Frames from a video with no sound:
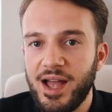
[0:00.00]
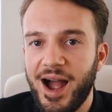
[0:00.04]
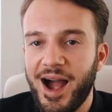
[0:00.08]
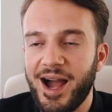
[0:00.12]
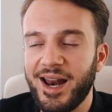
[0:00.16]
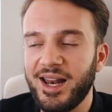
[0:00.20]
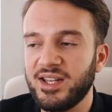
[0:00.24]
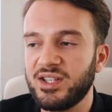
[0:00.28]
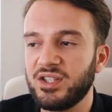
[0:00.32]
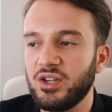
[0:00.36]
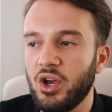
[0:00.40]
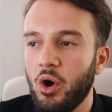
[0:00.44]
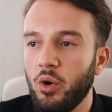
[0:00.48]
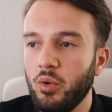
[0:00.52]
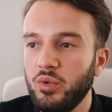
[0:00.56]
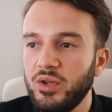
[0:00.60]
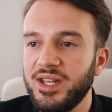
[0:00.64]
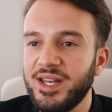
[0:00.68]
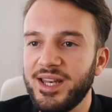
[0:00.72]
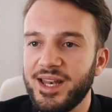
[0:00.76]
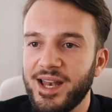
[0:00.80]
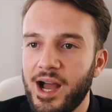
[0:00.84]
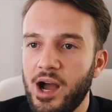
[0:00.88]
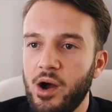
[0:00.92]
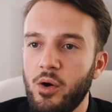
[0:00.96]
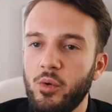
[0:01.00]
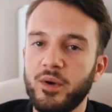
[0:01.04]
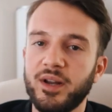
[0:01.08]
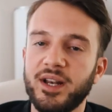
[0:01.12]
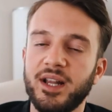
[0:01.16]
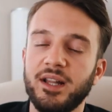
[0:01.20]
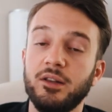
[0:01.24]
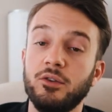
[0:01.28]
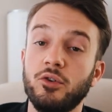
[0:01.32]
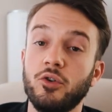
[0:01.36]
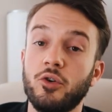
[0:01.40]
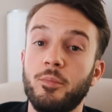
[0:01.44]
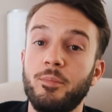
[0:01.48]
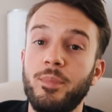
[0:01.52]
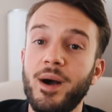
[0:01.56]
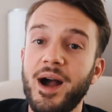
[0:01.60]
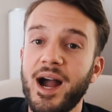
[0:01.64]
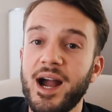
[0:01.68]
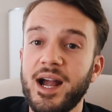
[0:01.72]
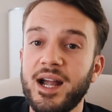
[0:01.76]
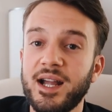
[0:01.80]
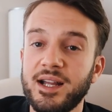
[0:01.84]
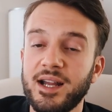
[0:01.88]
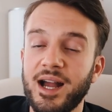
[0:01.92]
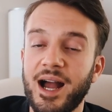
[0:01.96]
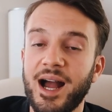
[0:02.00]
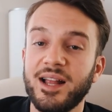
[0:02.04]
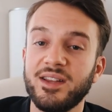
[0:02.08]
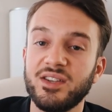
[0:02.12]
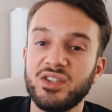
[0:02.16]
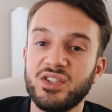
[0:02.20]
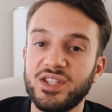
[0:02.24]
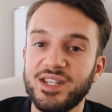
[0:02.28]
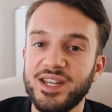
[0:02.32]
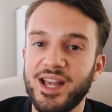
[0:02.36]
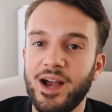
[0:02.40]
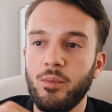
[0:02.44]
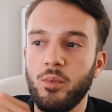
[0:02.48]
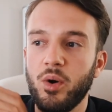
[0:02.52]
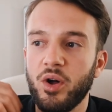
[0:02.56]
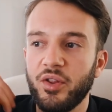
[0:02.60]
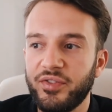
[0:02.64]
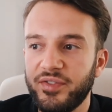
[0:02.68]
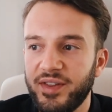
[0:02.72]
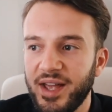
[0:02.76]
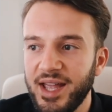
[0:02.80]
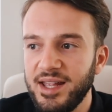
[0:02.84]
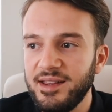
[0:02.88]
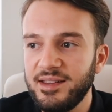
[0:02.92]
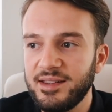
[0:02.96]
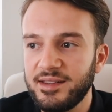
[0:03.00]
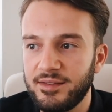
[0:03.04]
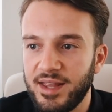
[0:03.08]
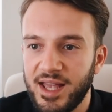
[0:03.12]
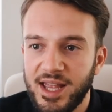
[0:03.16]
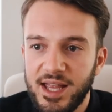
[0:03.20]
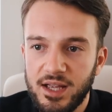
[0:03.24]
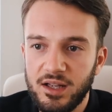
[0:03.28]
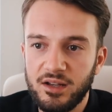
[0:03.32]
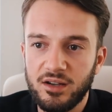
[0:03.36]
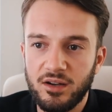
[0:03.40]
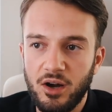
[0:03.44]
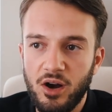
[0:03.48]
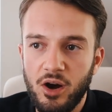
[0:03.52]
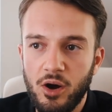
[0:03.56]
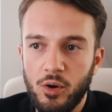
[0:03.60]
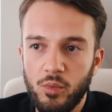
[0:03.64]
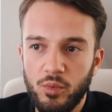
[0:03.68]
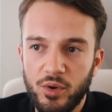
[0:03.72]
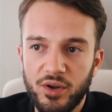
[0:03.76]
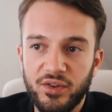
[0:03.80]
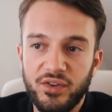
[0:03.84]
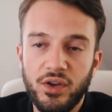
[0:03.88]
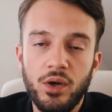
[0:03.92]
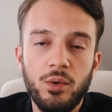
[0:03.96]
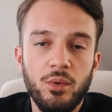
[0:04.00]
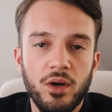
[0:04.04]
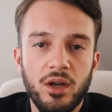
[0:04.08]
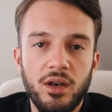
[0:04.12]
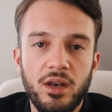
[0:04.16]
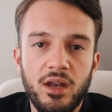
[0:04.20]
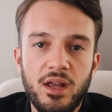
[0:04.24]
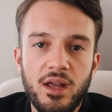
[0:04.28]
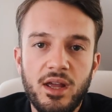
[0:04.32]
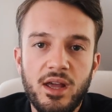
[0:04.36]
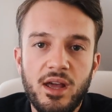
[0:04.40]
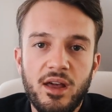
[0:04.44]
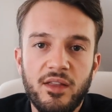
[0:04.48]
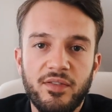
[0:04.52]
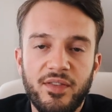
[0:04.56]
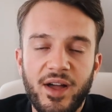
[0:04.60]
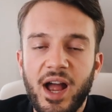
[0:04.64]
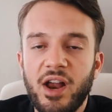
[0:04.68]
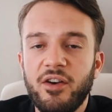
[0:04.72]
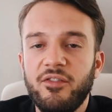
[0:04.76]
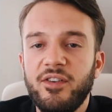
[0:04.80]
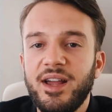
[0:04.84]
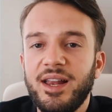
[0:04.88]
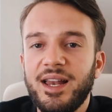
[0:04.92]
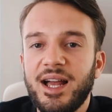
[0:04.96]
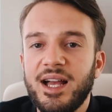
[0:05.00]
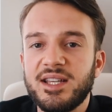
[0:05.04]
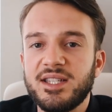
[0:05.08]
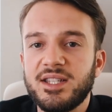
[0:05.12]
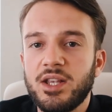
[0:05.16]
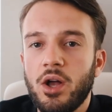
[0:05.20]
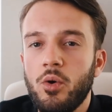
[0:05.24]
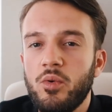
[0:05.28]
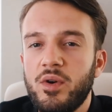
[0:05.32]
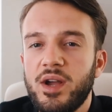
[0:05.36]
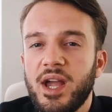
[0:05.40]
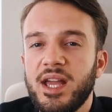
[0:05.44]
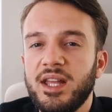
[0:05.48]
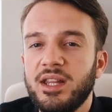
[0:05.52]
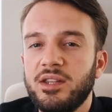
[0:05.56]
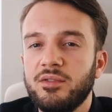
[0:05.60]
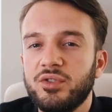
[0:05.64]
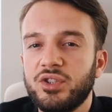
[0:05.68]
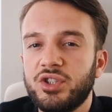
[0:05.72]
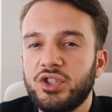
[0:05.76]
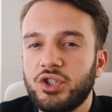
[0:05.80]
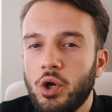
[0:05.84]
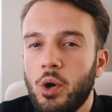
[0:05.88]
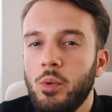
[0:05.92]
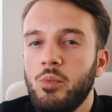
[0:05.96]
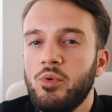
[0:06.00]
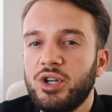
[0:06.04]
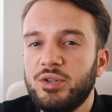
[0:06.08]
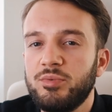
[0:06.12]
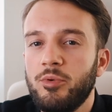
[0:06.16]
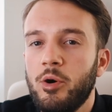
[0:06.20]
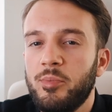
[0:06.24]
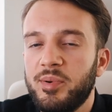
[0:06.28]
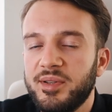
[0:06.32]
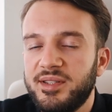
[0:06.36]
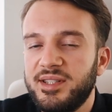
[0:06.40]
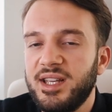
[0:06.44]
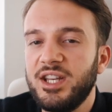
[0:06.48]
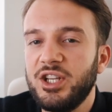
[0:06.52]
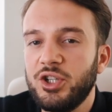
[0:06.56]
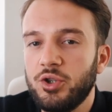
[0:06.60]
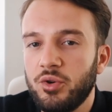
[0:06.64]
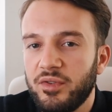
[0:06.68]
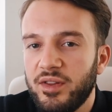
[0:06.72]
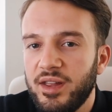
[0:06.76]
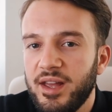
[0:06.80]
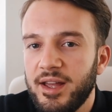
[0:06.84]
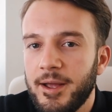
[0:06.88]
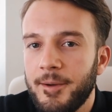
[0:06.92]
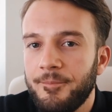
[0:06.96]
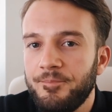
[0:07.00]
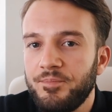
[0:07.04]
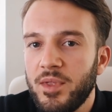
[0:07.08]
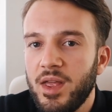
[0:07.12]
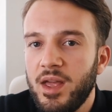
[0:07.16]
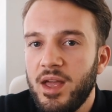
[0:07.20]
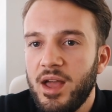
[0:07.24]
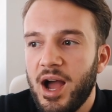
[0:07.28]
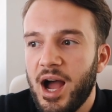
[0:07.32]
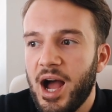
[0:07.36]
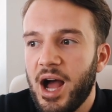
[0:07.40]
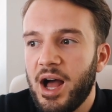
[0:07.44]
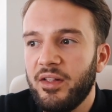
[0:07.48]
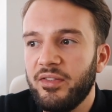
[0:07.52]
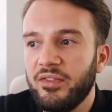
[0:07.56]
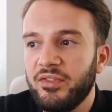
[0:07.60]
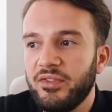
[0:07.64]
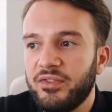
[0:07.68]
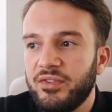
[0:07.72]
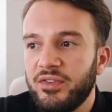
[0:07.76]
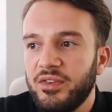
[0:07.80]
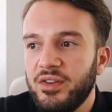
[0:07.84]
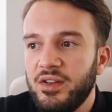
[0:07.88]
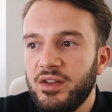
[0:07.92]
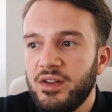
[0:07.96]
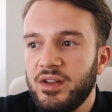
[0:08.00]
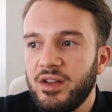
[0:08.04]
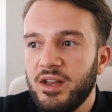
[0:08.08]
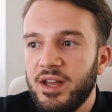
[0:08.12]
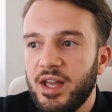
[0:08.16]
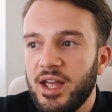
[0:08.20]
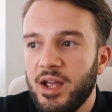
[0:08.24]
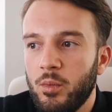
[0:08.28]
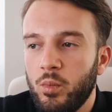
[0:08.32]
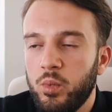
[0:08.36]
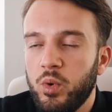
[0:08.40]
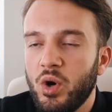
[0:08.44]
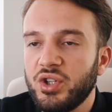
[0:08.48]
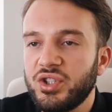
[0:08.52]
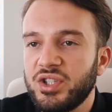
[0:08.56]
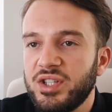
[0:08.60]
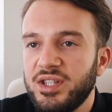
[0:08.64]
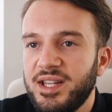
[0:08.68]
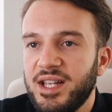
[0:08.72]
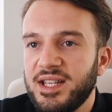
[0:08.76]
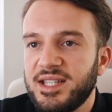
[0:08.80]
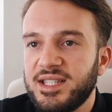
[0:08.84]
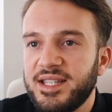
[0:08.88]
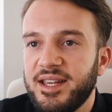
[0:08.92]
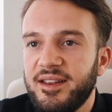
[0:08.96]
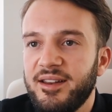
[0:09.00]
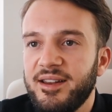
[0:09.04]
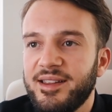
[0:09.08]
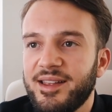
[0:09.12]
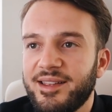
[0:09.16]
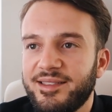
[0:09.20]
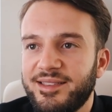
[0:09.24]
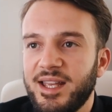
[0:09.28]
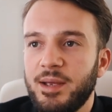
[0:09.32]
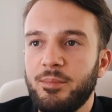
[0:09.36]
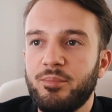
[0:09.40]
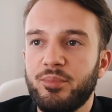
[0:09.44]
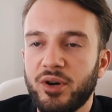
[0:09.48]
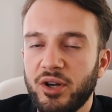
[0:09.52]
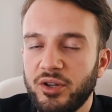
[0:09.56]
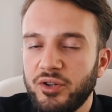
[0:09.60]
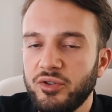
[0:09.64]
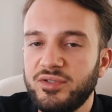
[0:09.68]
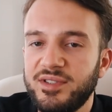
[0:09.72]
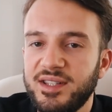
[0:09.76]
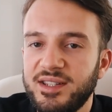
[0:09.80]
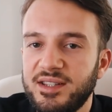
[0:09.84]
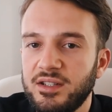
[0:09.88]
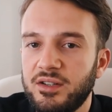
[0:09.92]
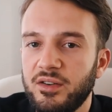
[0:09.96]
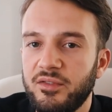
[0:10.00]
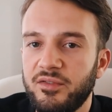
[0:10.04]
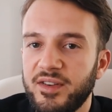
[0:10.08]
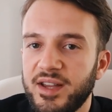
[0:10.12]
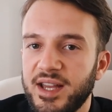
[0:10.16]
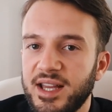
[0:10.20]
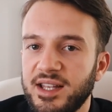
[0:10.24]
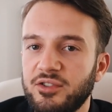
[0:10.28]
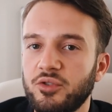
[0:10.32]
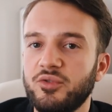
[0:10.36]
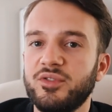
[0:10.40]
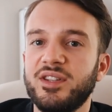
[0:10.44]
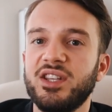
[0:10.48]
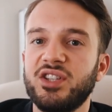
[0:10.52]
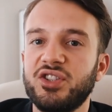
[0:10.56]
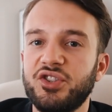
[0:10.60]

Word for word: And it's only now when I look back and see at what they were doing that I realized, okay, there was so much more potential there, and it wasn't necessarily that their product didn't convert or their